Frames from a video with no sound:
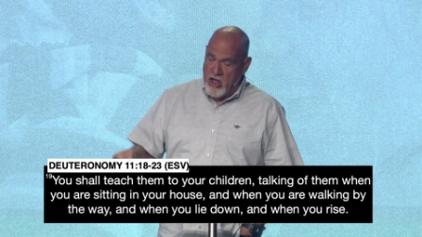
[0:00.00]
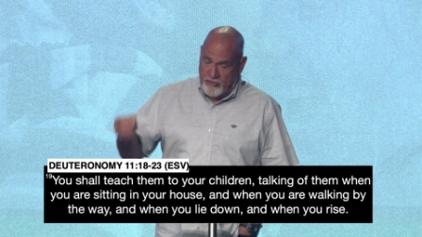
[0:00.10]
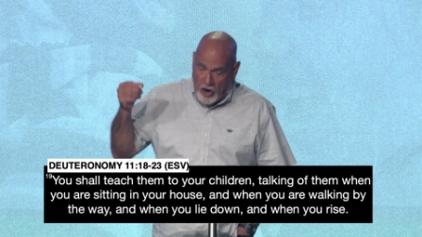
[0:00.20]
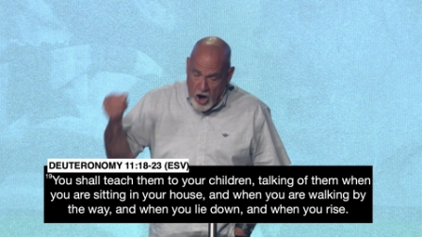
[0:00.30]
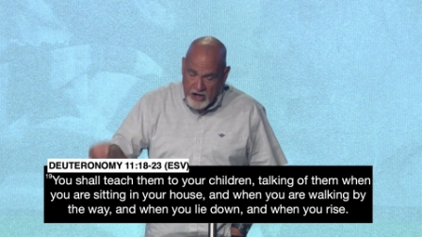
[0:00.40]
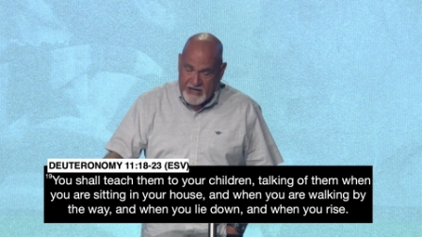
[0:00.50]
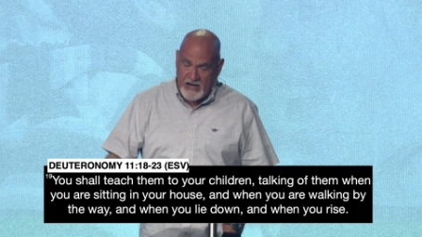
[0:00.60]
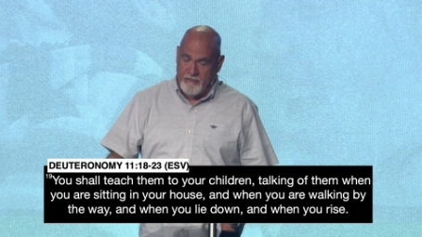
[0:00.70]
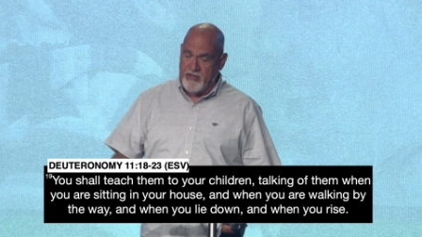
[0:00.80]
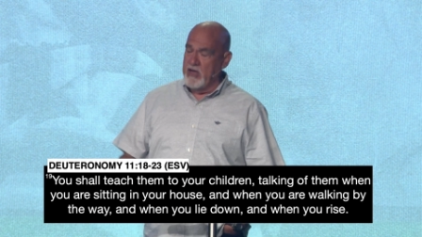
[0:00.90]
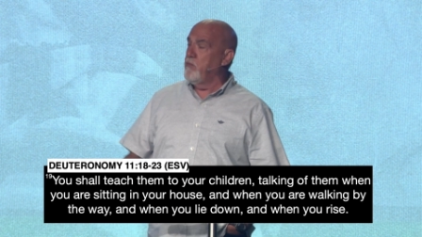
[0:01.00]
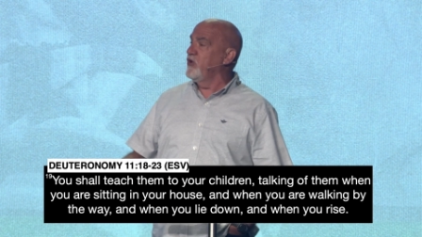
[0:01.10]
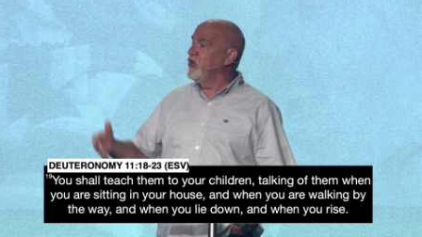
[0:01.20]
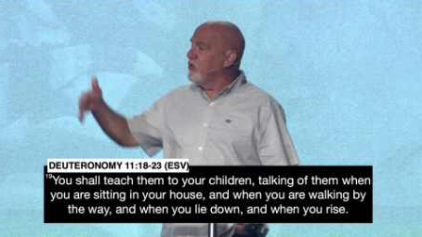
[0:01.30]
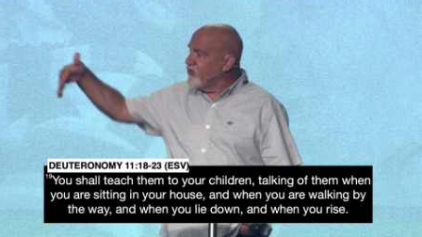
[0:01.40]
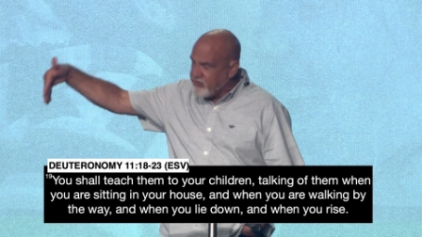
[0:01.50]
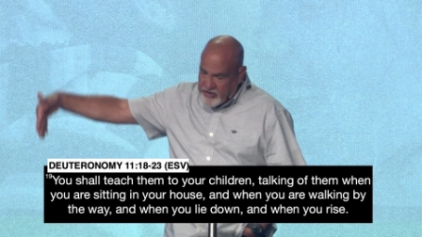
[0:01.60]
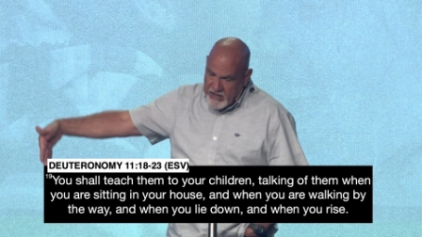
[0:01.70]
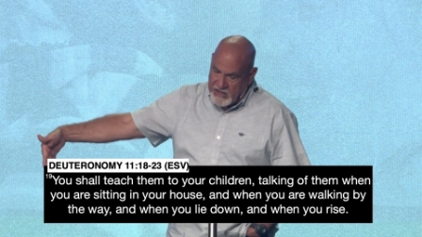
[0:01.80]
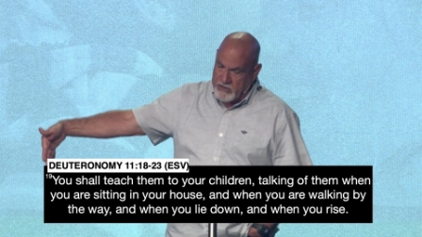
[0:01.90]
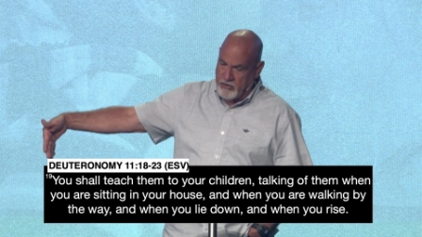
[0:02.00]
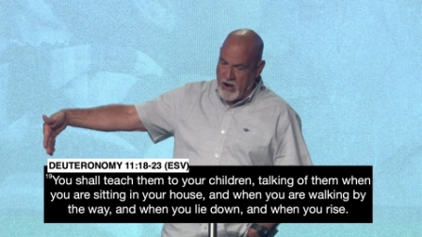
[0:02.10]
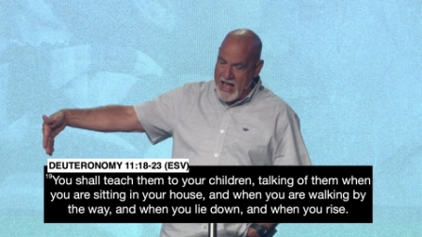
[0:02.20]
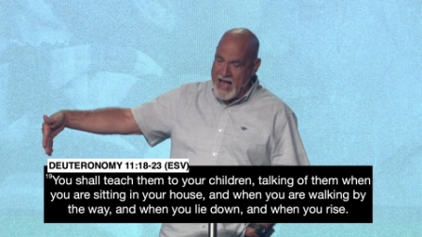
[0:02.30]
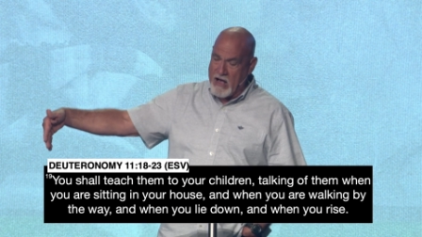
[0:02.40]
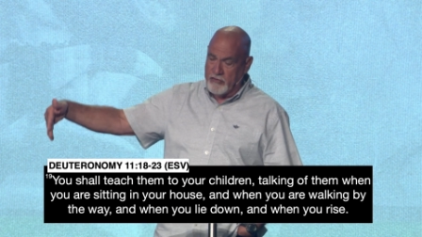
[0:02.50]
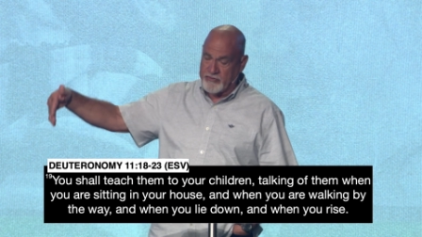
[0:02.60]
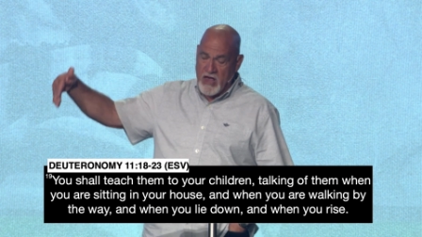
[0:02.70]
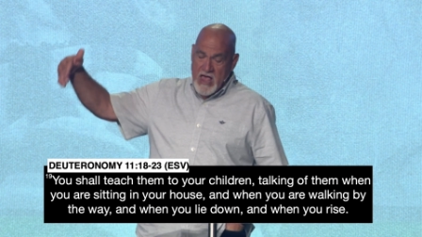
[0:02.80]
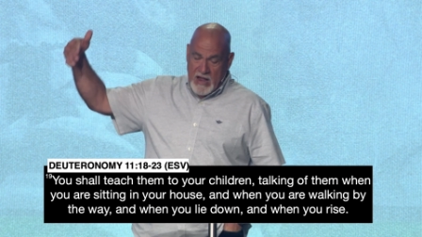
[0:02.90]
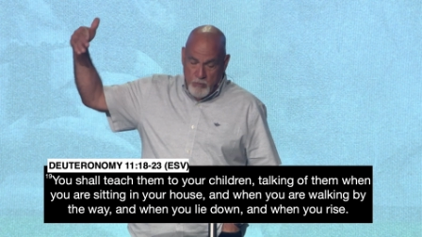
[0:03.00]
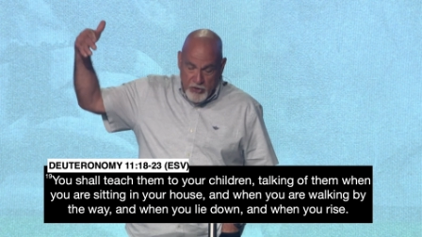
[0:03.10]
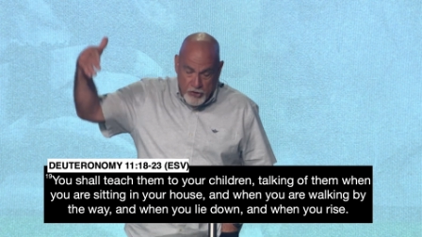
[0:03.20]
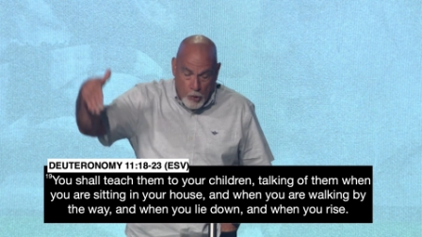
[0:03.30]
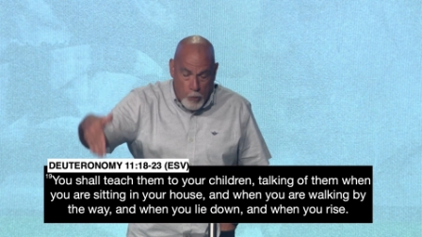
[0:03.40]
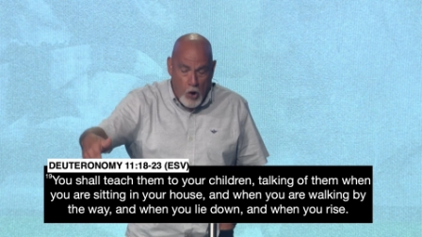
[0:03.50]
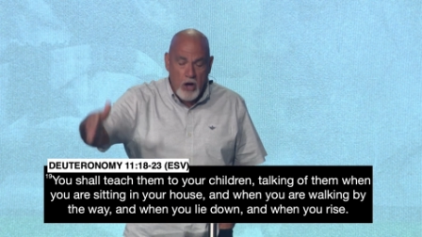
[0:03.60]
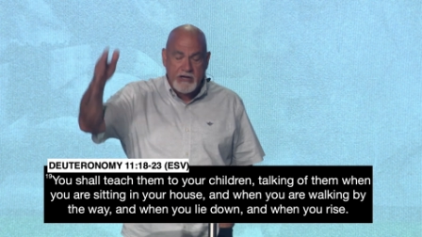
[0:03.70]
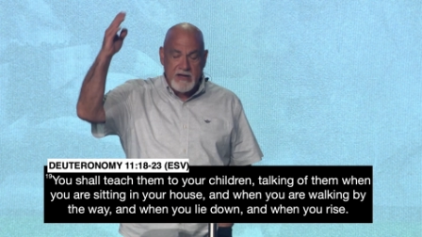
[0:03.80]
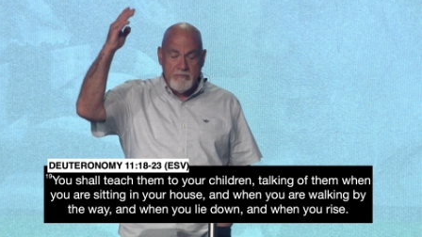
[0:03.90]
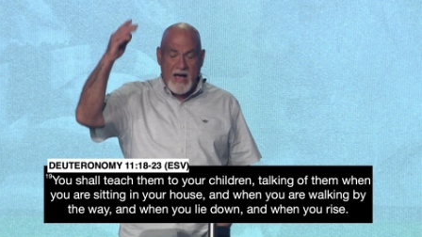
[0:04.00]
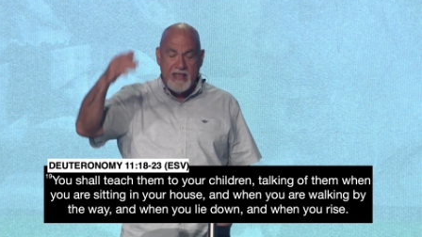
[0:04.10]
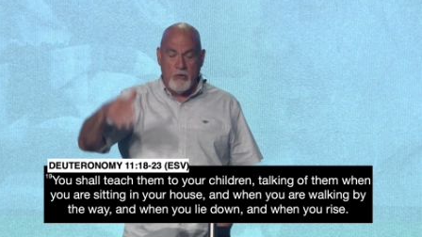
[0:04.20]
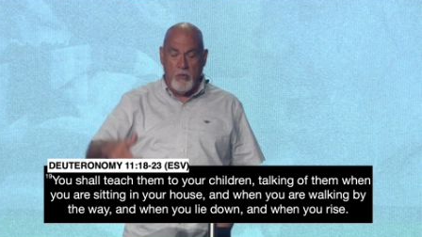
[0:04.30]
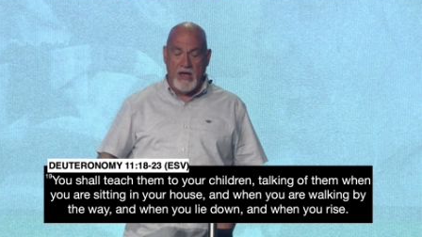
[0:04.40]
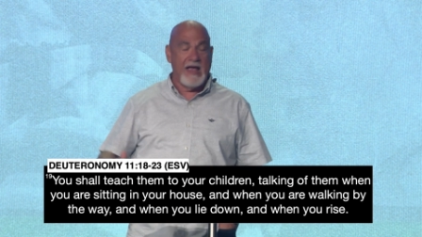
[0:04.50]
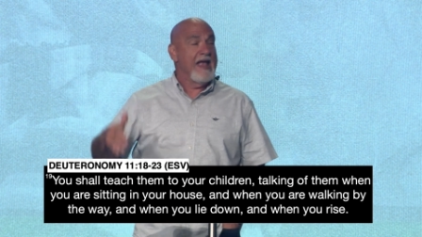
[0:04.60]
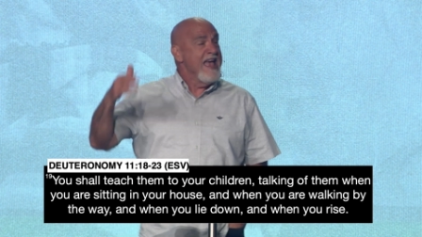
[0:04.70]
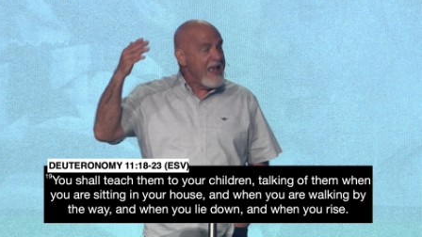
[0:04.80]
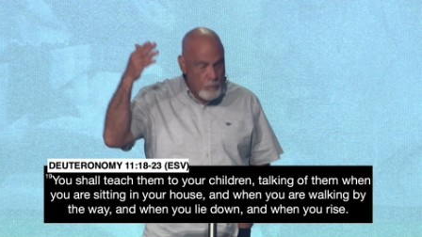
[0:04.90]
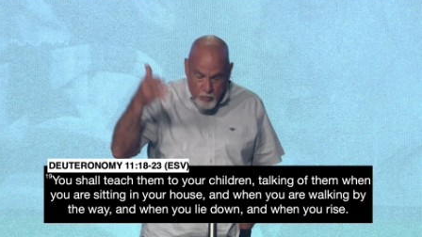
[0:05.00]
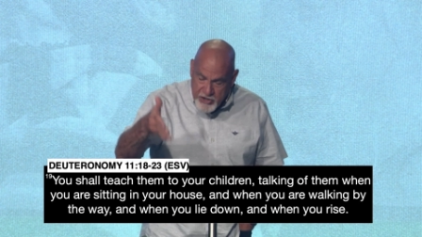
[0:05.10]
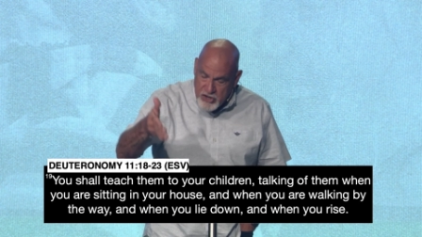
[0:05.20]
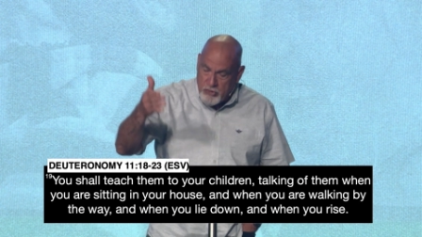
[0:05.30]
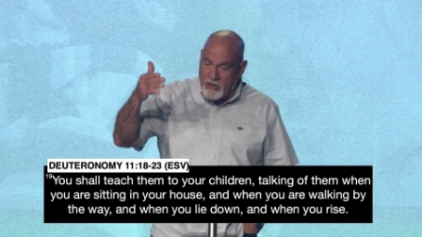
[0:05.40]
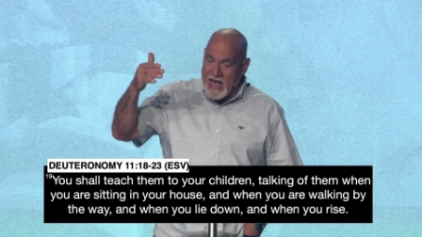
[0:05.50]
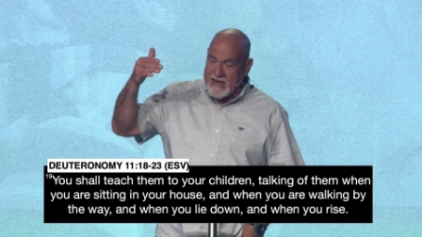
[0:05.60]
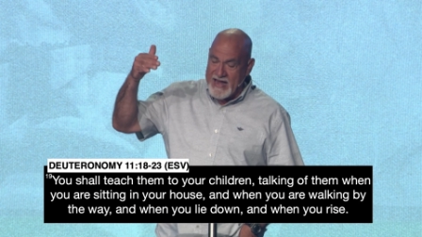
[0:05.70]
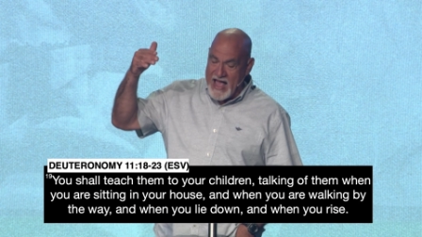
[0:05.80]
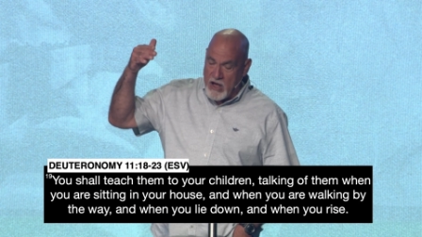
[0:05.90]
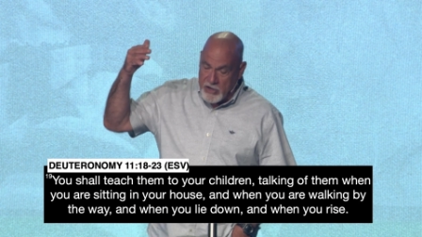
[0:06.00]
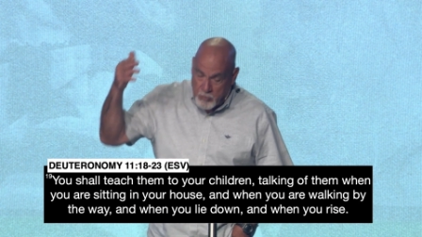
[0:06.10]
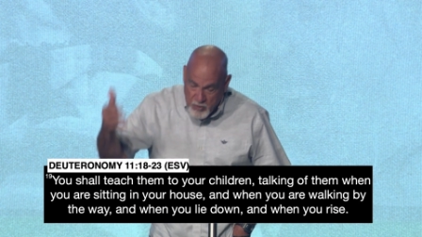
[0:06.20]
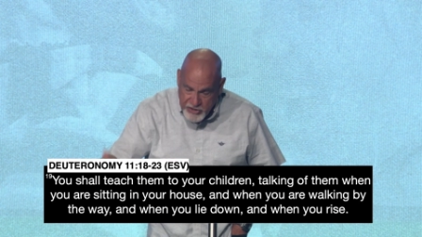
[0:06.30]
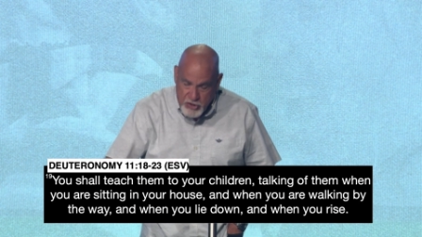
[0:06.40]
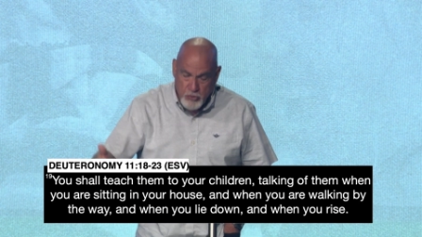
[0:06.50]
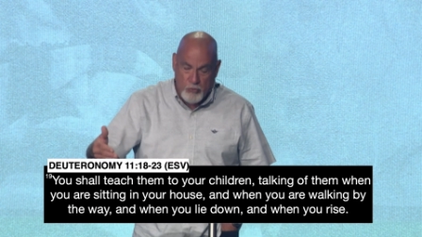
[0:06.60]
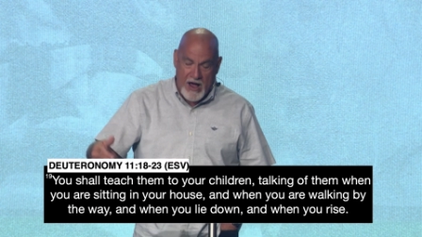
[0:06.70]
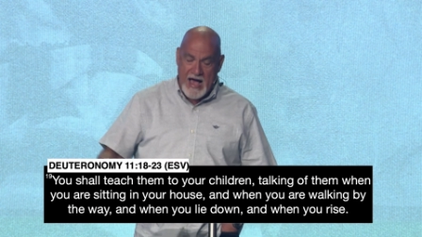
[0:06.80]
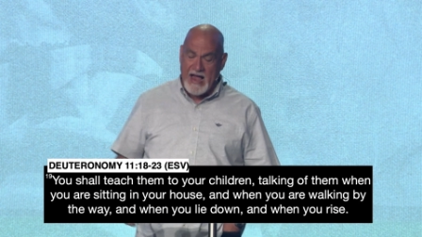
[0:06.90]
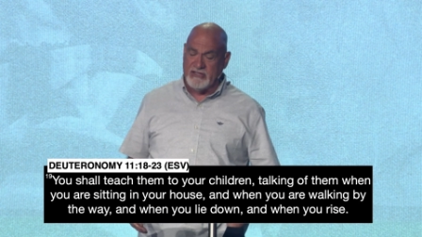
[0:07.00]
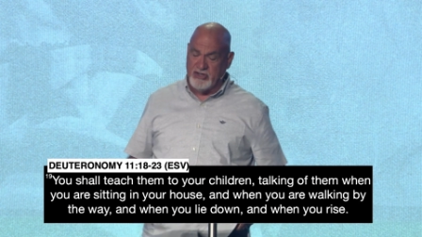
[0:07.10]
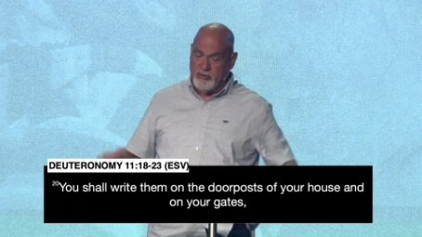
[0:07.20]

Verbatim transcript: talking of them when you are sitting in your house and when you're walking by the way, and when you lie down and when you rise.